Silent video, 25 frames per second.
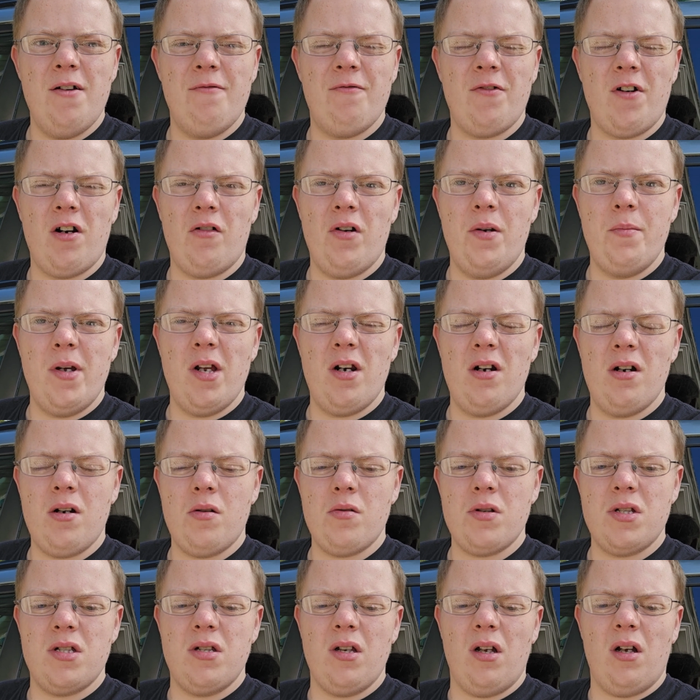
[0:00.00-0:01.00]
Finally made it
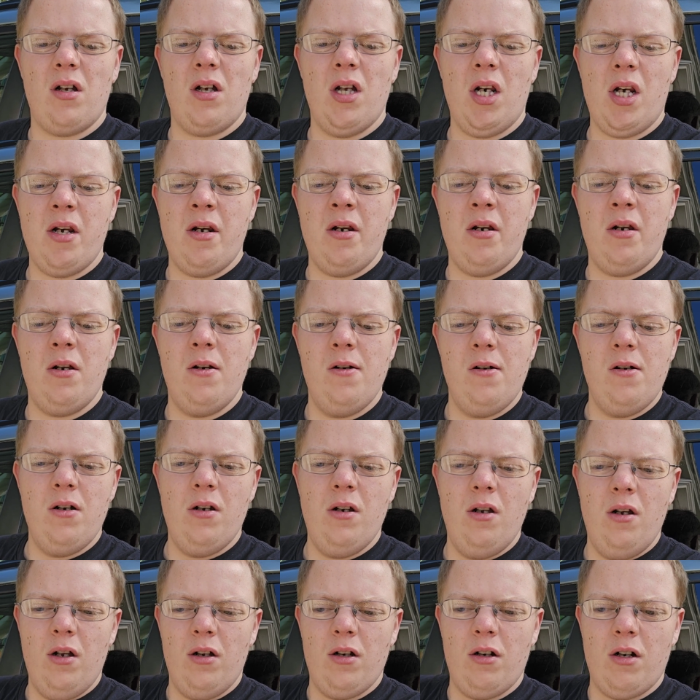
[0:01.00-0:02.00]
outside.
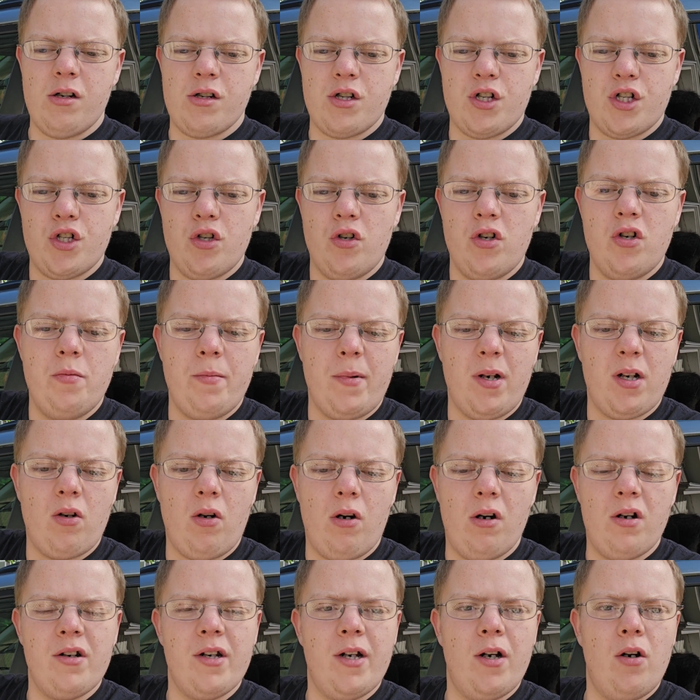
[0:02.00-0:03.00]
I just showed you my
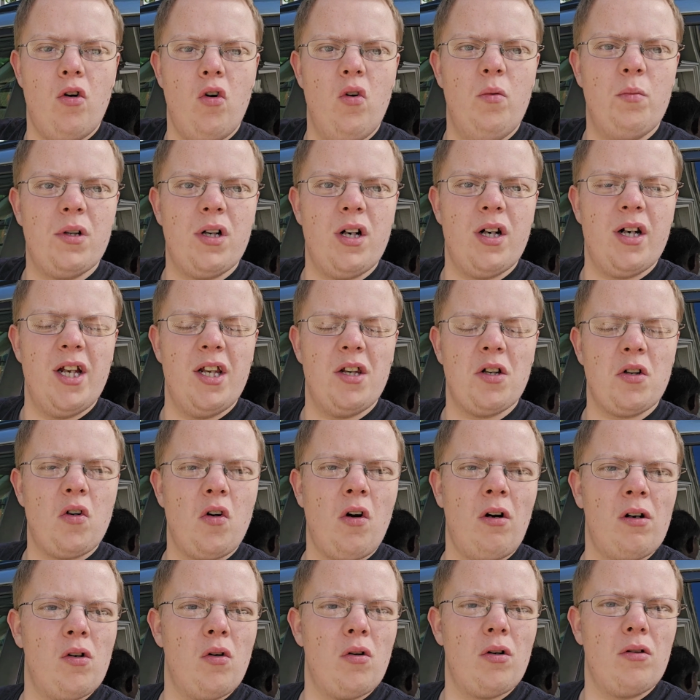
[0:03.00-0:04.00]
garden at home. We're going to get in the car
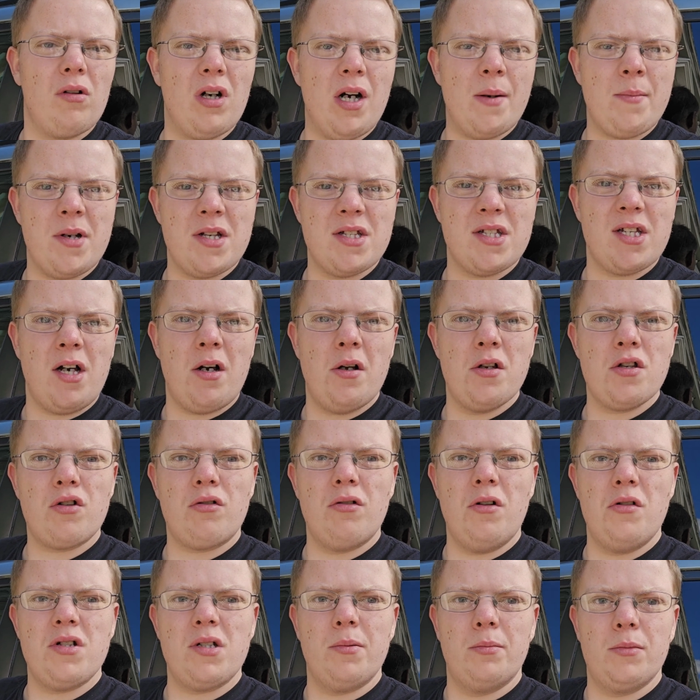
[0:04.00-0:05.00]
and go to Grandma's house,
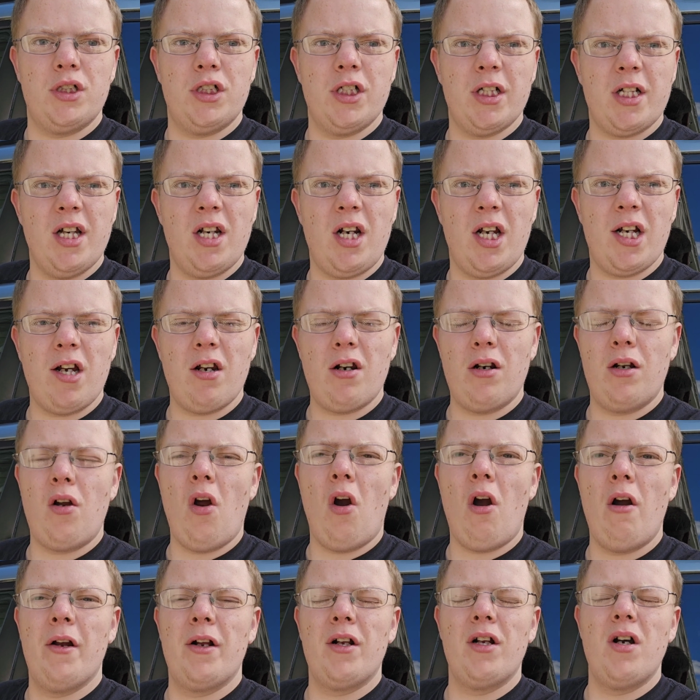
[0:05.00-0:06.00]
grill some chicken. I got a
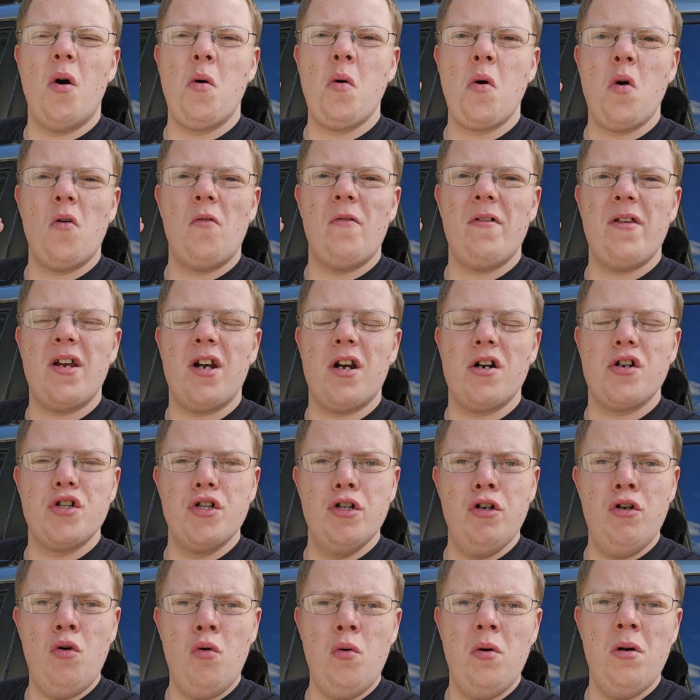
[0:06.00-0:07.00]
garden going over there
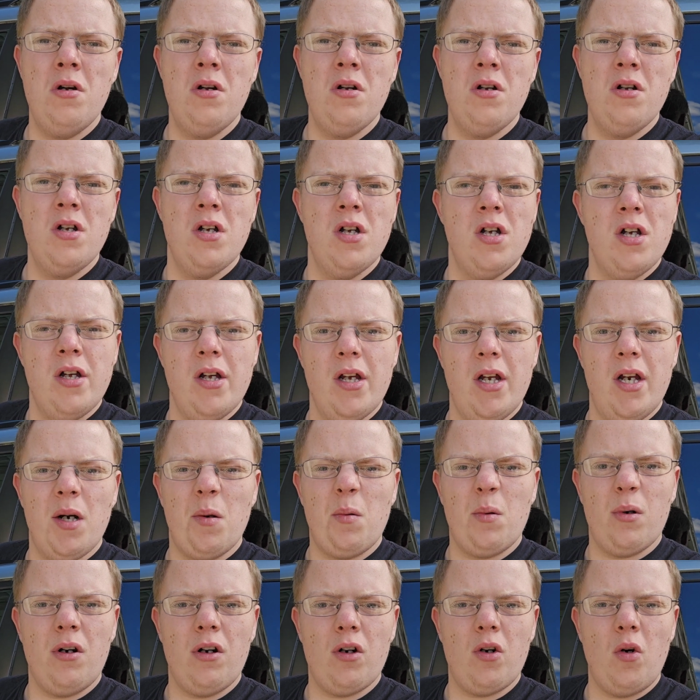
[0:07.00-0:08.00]
too. And
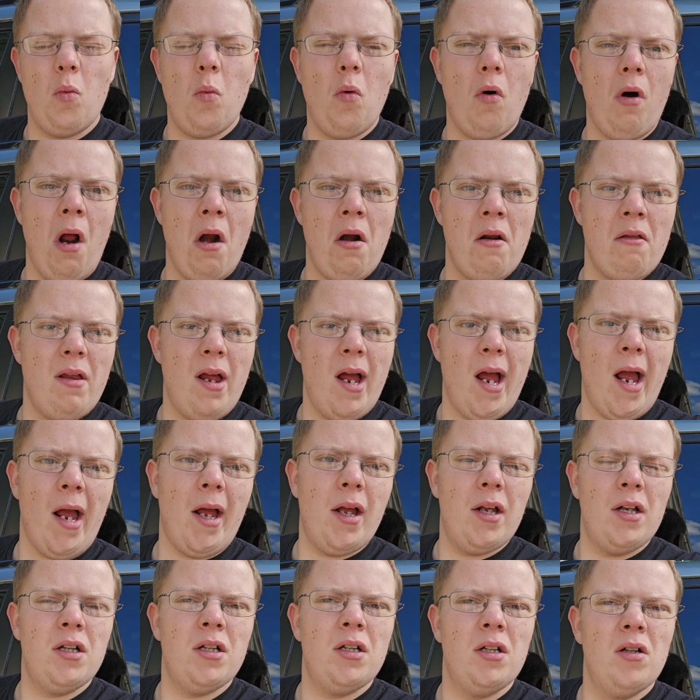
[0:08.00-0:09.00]
we're going to go water
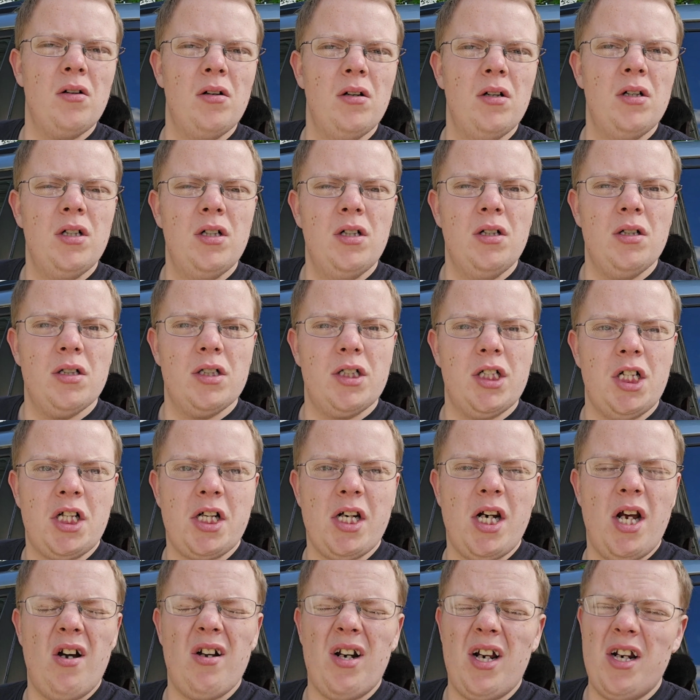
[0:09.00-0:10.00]
that. Check it
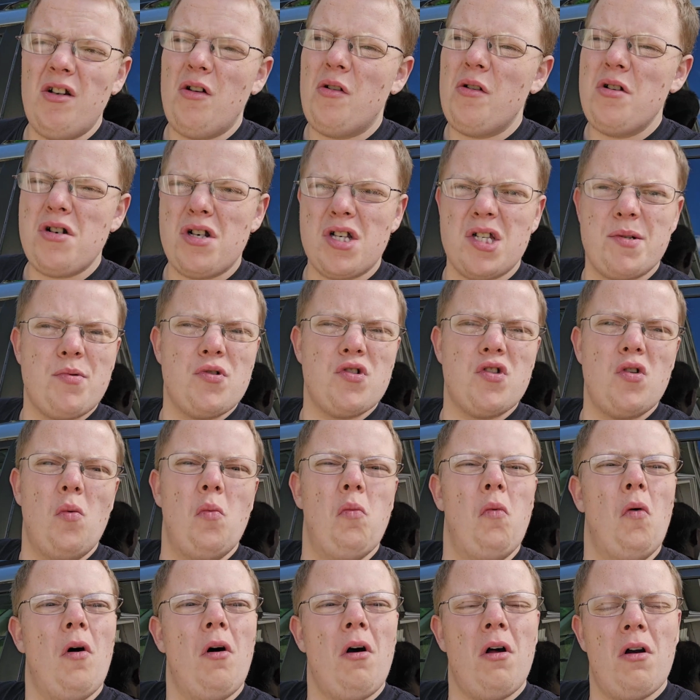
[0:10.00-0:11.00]
out. I know you're not supposed to
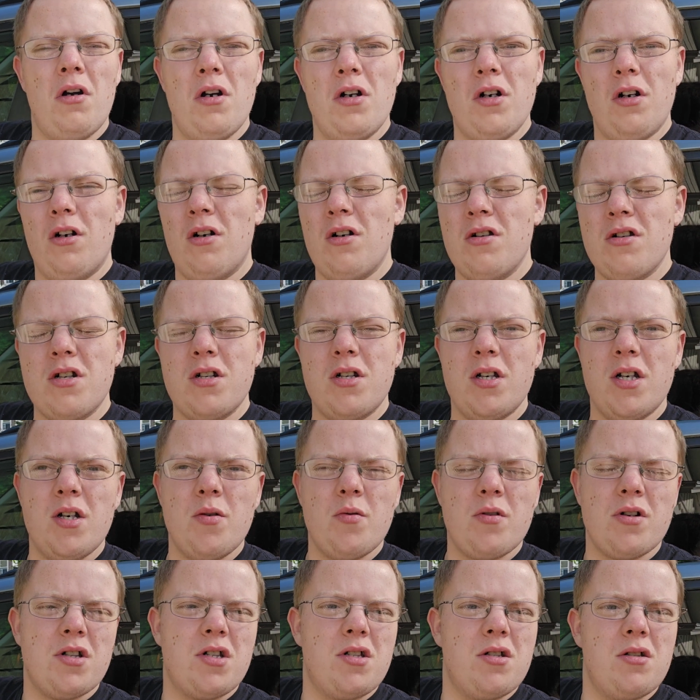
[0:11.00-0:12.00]
water during the day
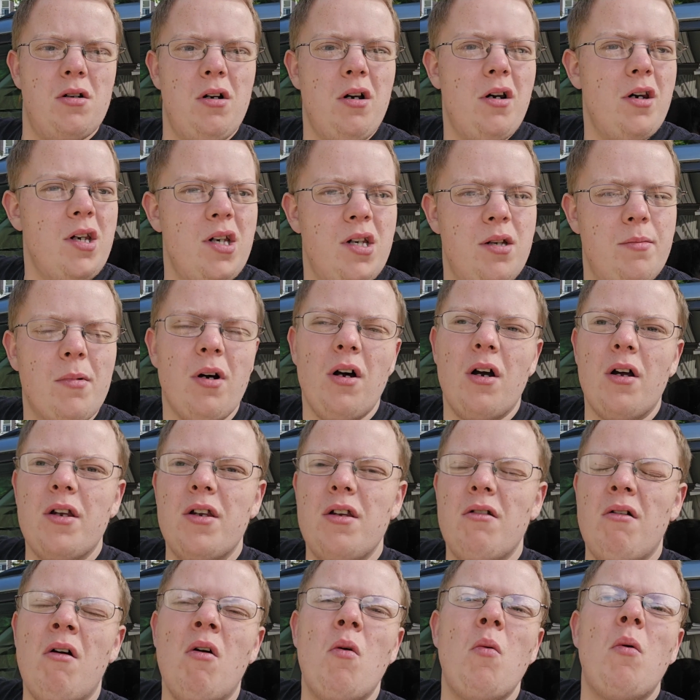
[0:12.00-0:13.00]
when it's sunny, but you
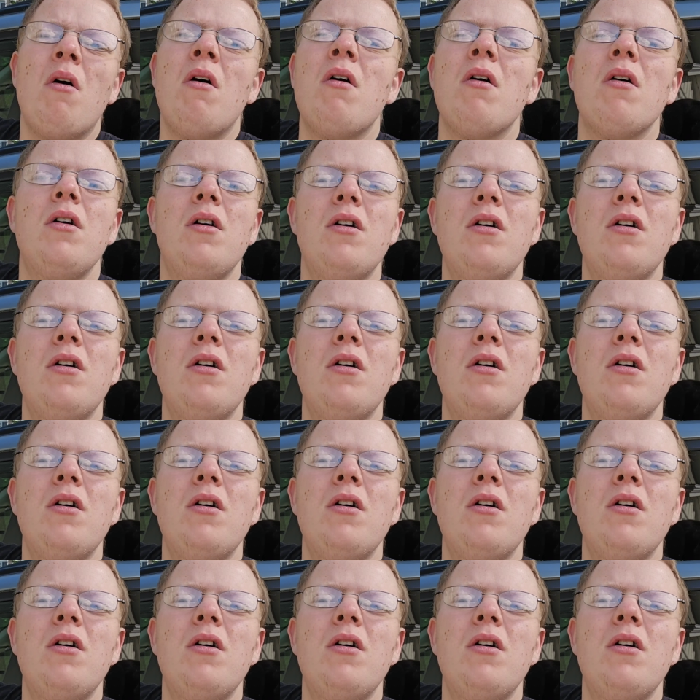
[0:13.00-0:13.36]
know what?